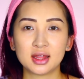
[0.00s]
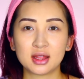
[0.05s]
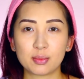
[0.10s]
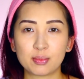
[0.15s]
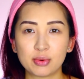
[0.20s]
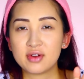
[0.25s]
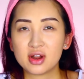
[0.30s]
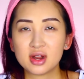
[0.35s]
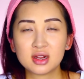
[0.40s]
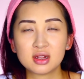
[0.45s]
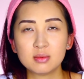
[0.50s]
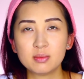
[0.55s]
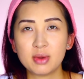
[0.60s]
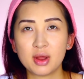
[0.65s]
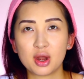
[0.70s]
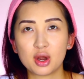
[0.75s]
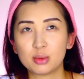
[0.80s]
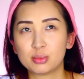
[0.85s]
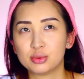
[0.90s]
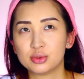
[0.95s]
they're very
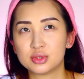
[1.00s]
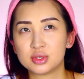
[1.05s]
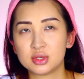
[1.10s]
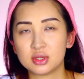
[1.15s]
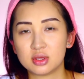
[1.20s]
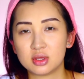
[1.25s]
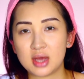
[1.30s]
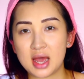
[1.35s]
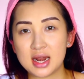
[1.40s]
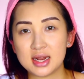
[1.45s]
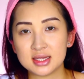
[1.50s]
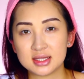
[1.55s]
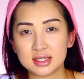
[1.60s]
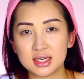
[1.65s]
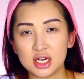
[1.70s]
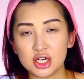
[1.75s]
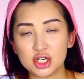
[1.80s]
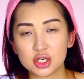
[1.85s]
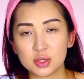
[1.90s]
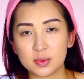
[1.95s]
comparable to the
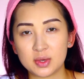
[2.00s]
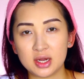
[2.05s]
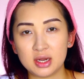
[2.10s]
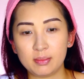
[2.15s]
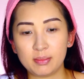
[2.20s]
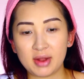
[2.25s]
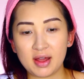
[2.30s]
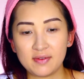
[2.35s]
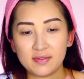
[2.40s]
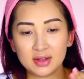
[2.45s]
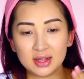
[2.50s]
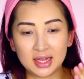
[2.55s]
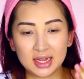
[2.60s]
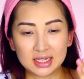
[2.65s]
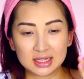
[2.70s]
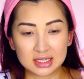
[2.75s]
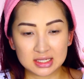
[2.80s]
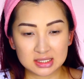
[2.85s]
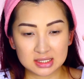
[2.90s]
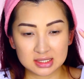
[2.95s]
Anastasia one, but I feel
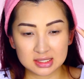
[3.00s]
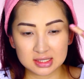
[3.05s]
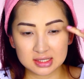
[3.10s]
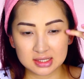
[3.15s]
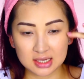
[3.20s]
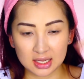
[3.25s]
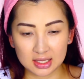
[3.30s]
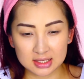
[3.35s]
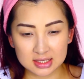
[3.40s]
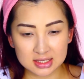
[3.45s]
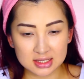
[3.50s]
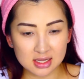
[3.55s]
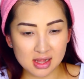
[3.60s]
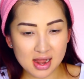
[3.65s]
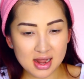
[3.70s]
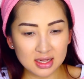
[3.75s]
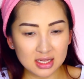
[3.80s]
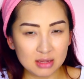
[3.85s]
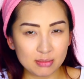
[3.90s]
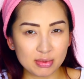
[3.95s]
like this is just a
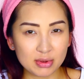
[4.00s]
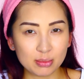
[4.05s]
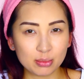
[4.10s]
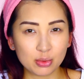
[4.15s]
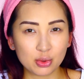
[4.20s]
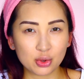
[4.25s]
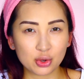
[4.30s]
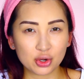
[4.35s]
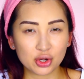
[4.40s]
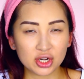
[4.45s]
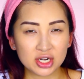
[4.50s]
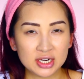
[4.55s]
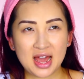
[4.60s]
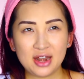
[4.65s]
slightly bit more,